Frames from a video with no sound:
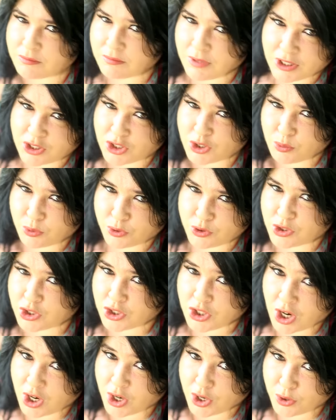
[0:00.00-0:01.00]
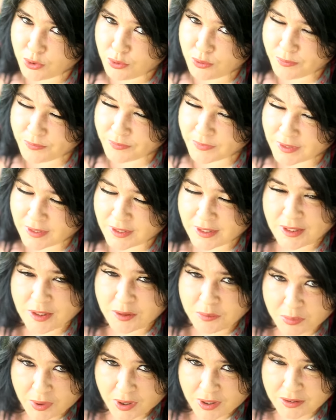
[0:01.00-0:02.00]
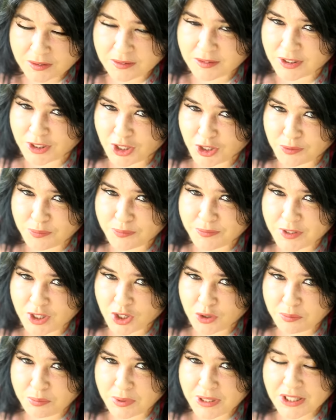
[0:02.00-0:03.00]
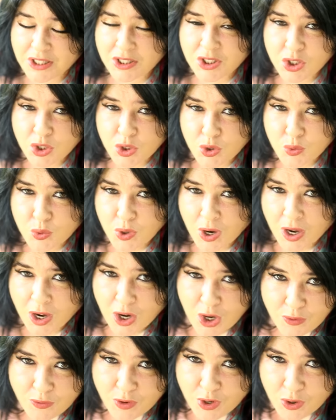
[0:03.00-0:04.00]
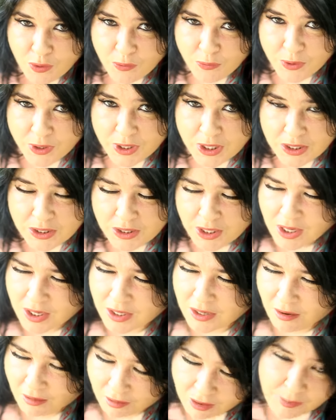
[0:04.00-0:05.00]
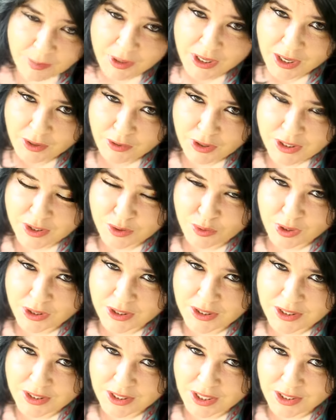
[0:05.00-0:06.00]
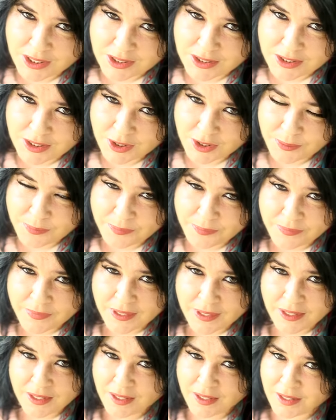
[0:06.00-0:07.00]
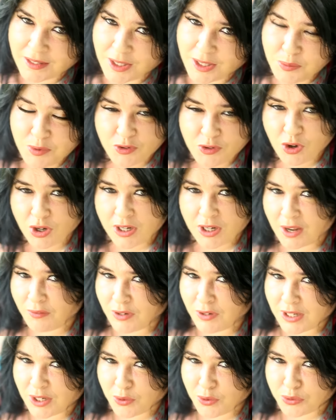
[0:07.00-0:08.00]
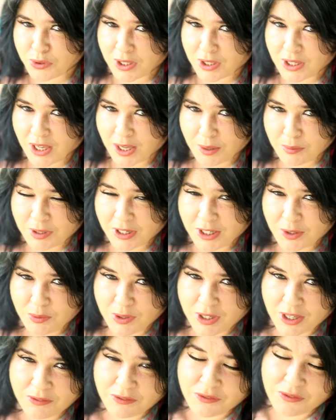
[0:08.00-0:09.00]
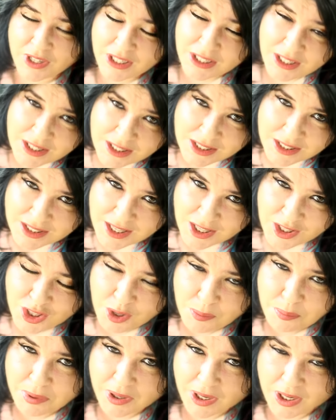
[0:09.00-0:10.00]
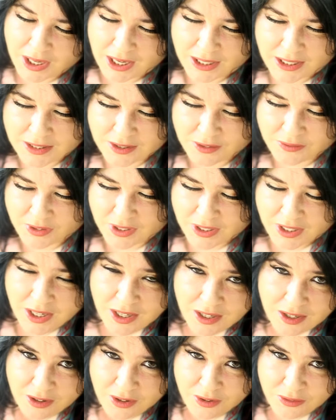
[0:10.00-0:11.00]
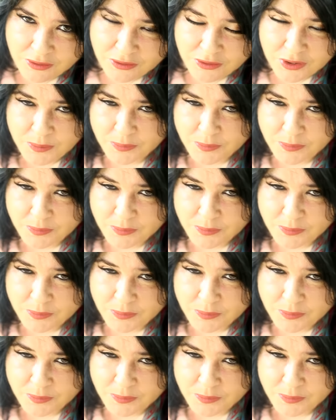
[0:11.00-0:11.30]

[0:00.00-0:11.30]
makes you on show, but you know, don't be too overconfident. And I'm an Aries, so I can say that to you. Then we've got a lovely little thing happening. We have Venus, the planet of love,